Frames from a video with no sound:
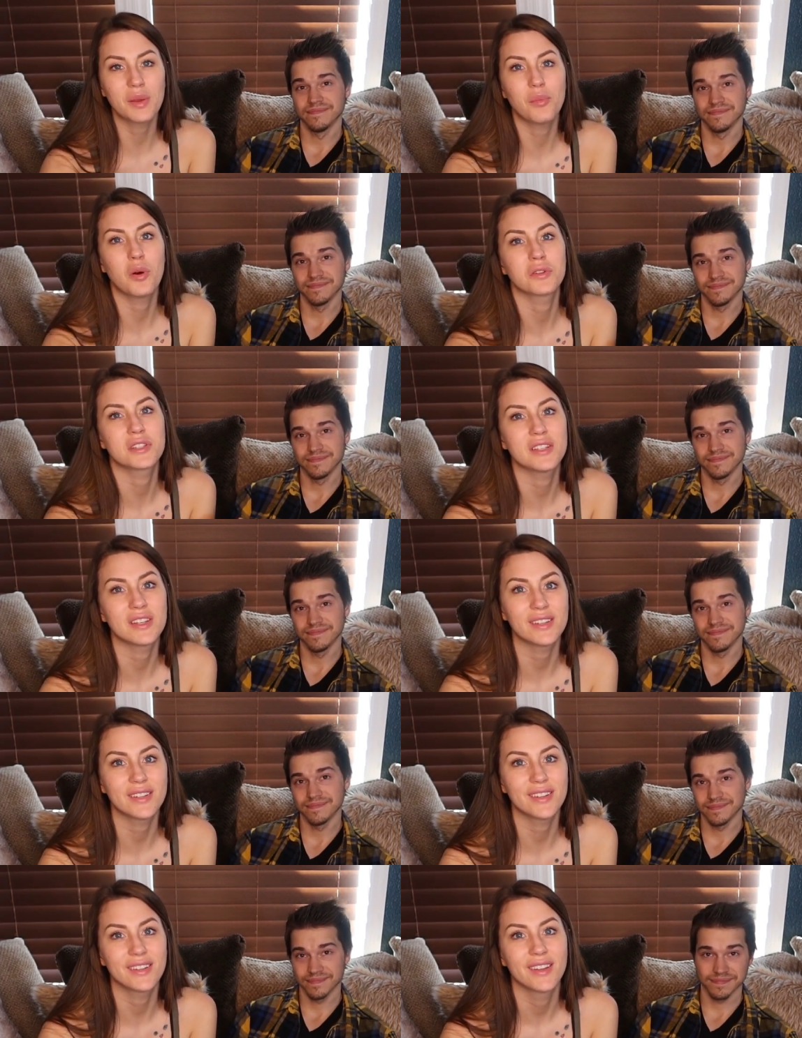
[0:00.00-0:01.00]
Speaker 1: be
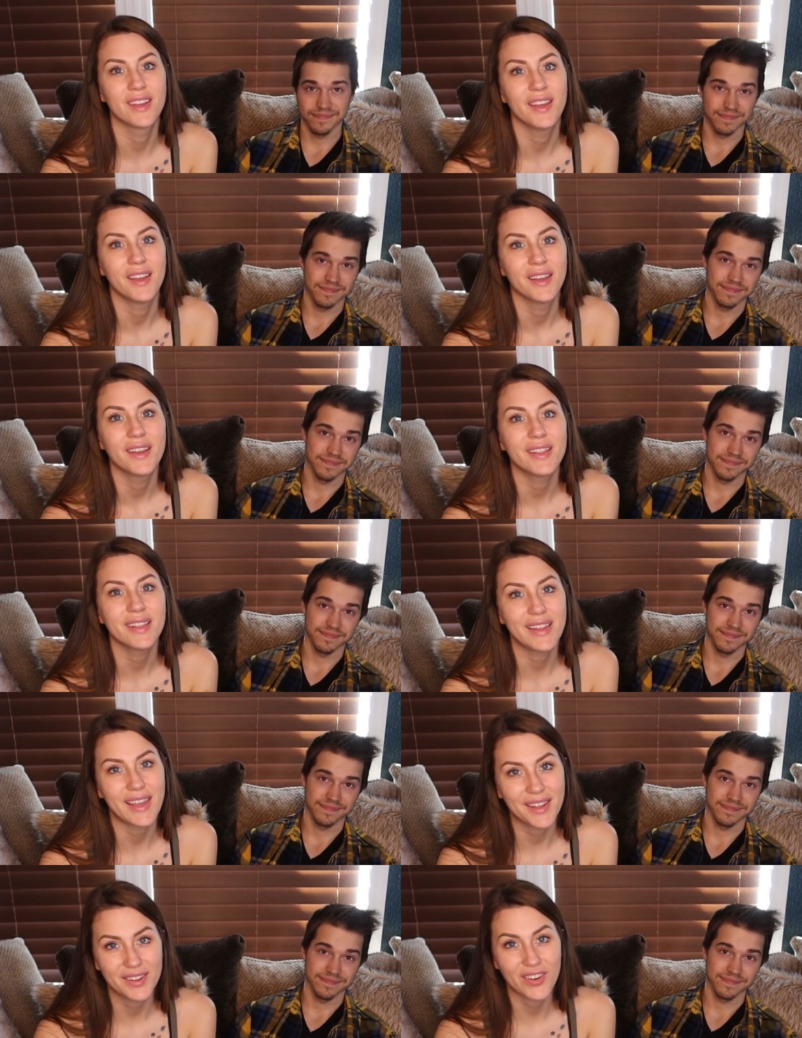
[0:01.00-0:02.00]
posted
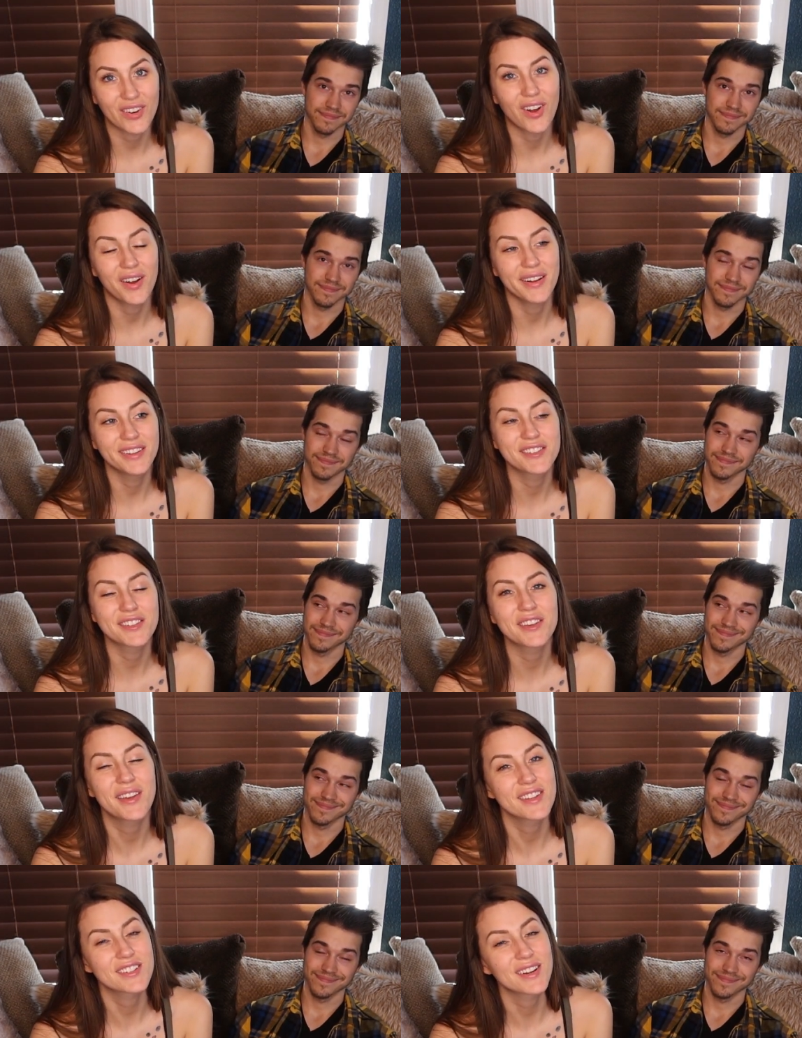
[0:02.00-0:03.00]
later on, so
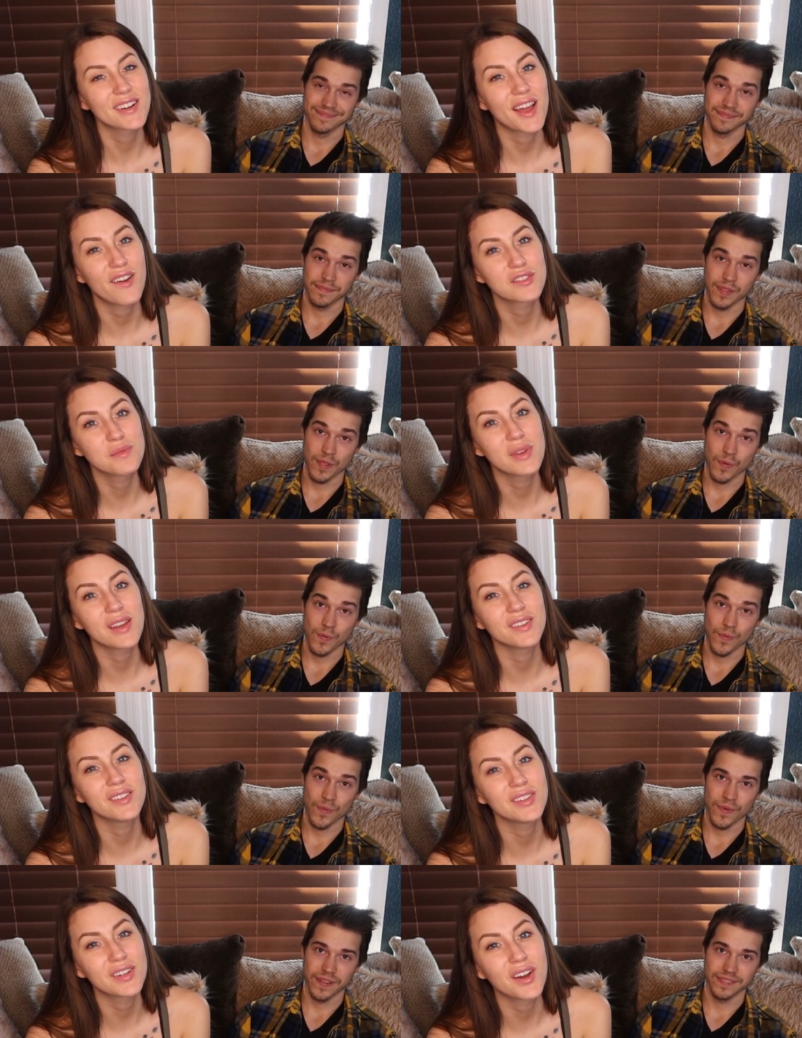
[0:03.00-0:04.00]
you guys are going to have to be
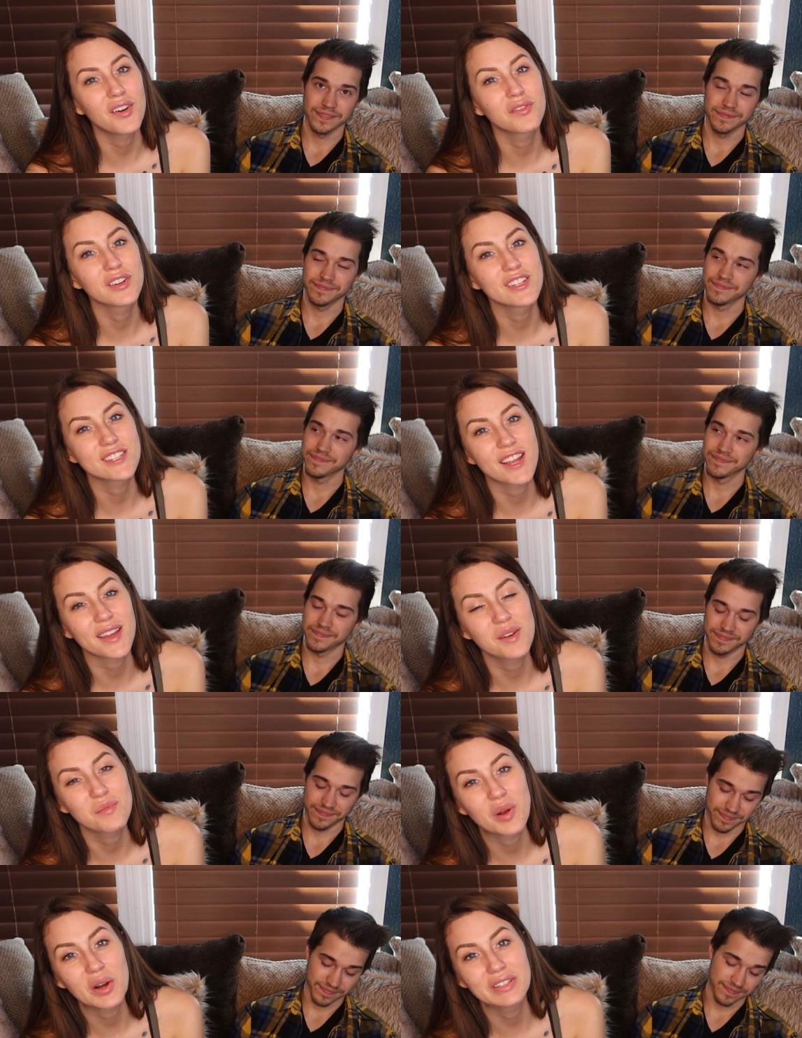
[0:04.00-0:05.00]
on the lookout for the
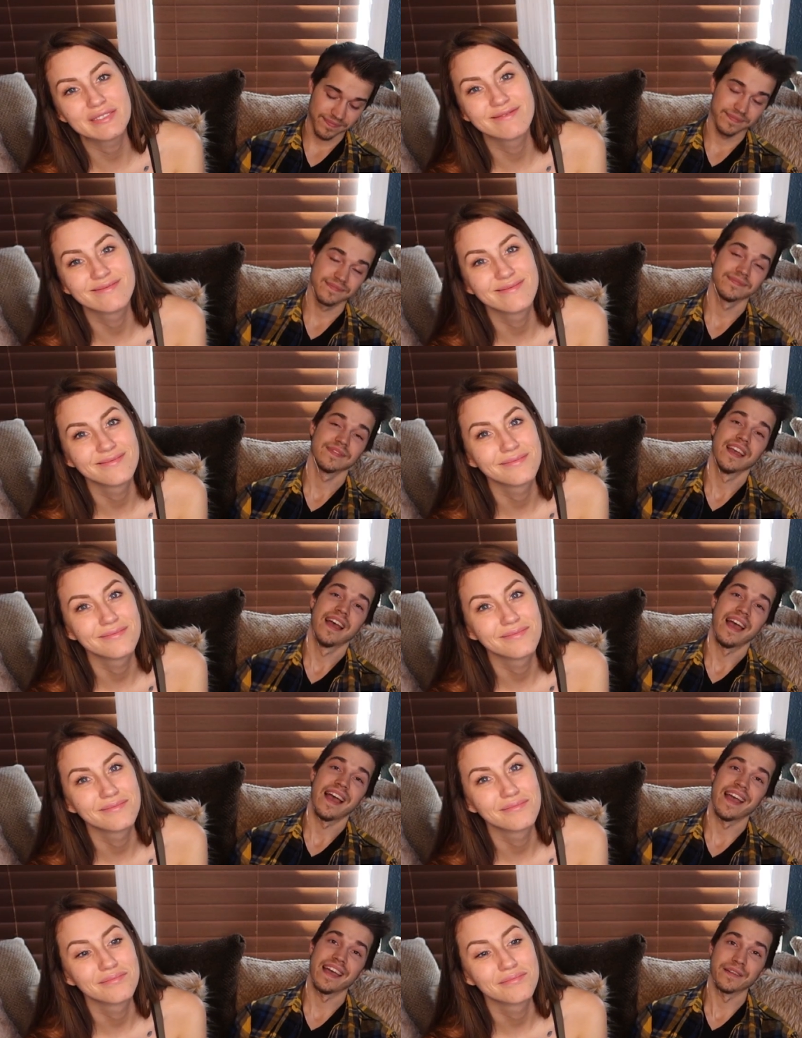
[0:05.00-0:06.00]
second part.
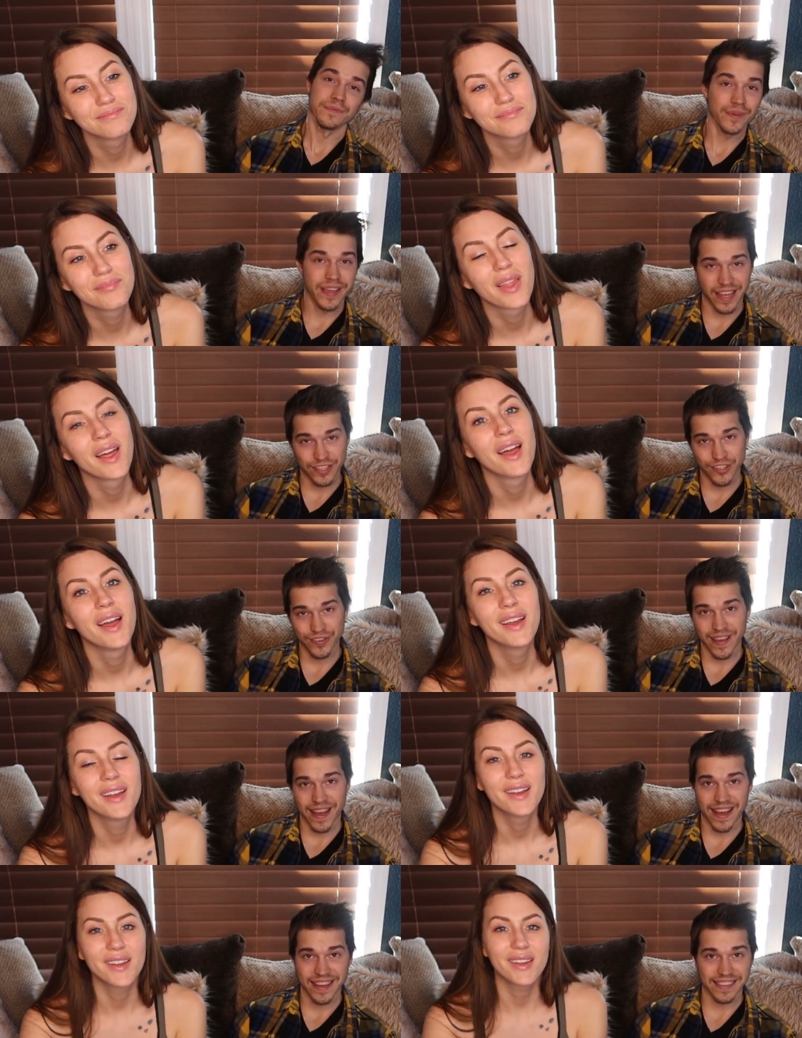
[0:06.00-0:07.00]
Speaker 2: And we'll catch you
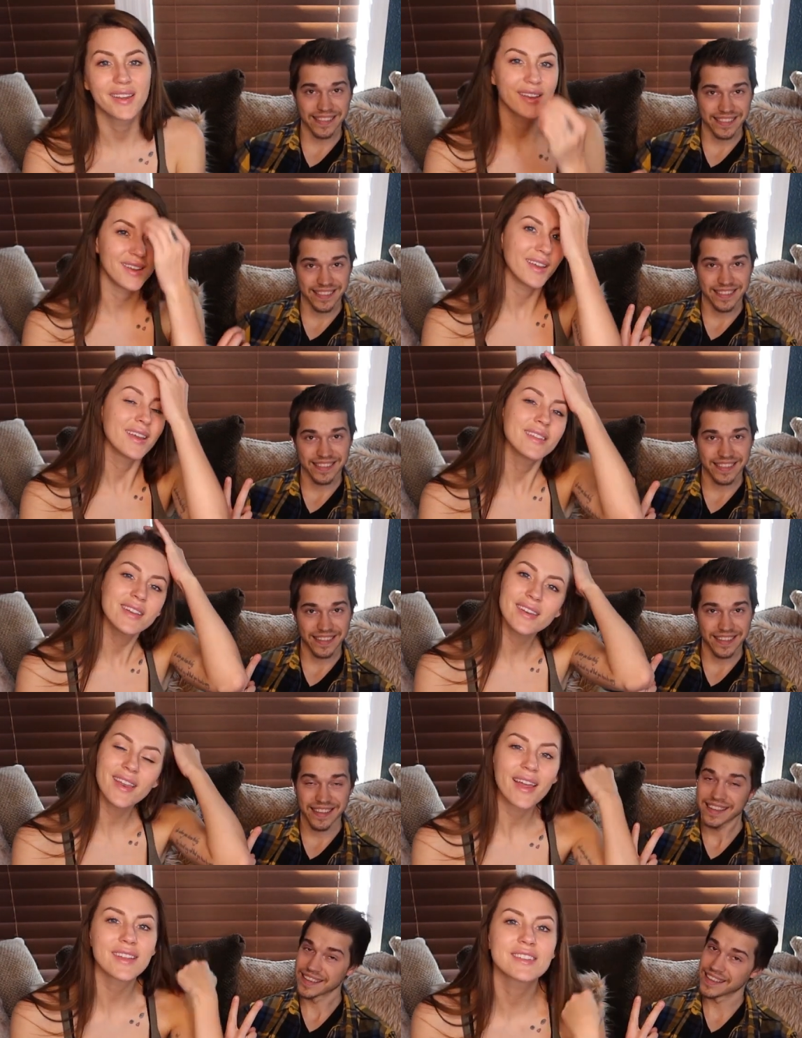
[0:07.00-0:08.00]
guys
Speaker 1: in the
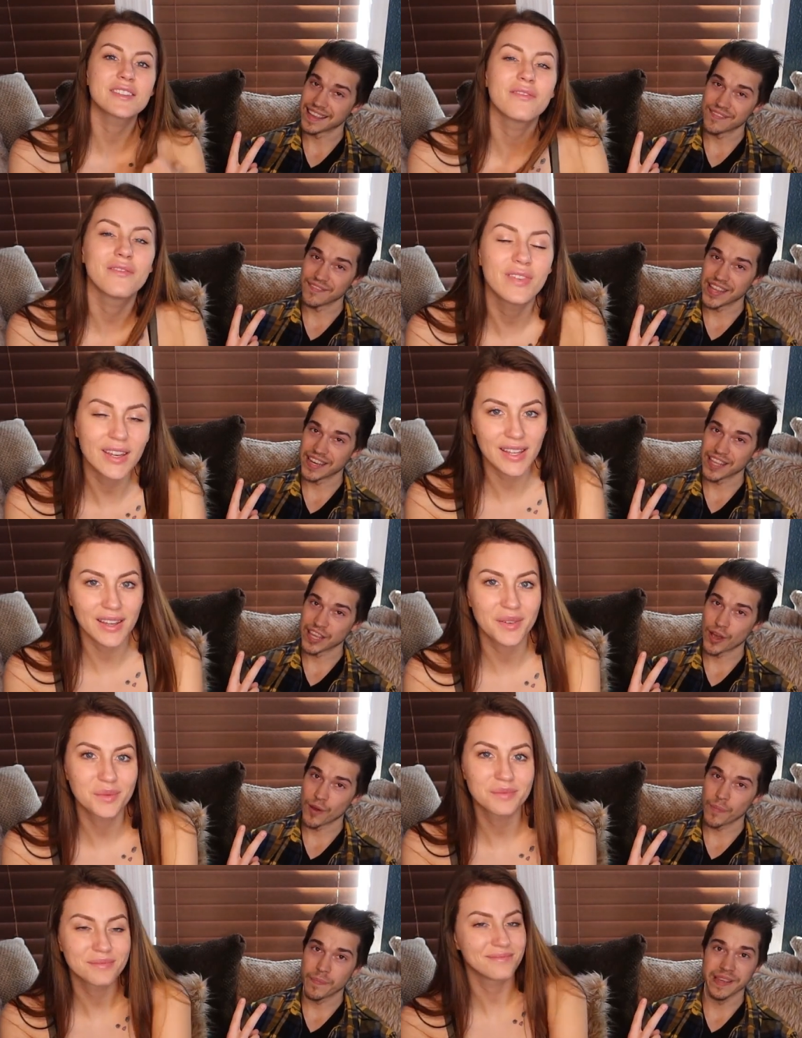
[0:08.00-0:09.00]
next video.
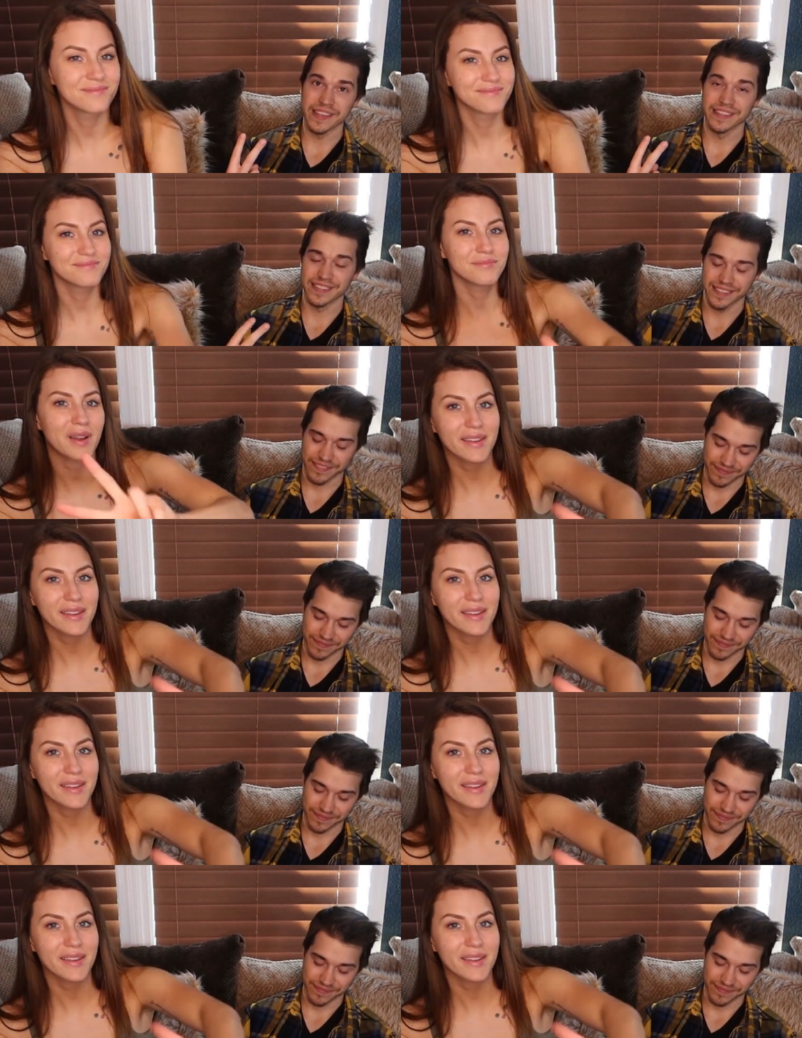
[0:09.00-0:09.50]
Speaker 2: Peace. Bye.